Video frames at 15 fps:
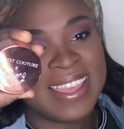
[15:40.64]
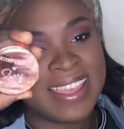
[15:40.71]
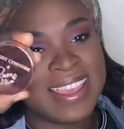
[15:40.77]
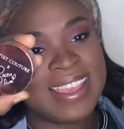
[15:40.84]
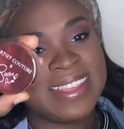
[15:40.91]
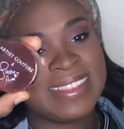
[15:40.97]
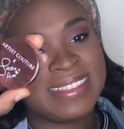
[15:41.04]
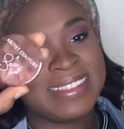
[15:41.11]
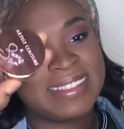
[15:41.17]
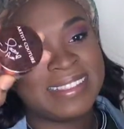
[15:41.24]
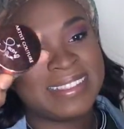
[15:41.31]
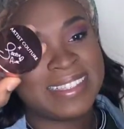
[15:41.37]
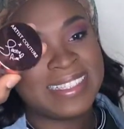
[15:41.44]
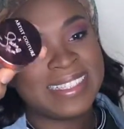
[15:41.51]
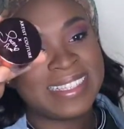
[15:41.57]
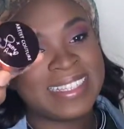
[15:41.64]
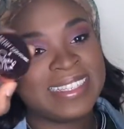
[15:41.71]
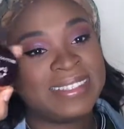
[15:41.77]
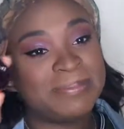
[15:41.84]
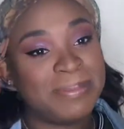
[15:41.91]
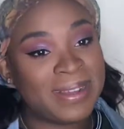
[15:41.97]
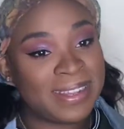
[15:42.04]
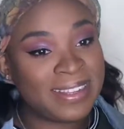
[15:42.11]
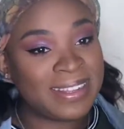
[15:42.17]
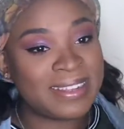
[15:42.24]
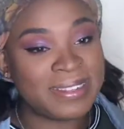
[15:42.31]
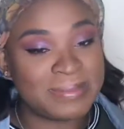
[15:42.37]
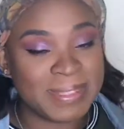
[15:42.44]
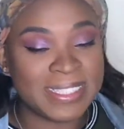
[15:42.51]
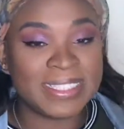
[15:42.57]
Yes, this is
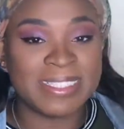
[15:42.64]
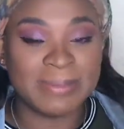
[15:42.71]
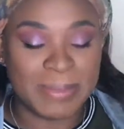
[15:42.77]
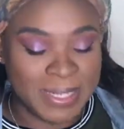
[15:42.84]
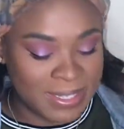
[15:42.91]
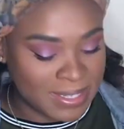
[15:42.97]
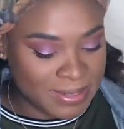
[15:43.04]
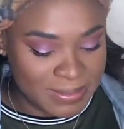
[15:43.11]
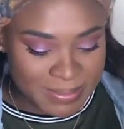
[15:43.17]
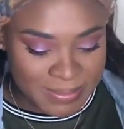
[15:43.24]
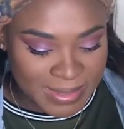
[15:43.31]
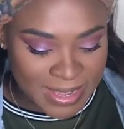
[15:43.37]
bomb. This is bomb.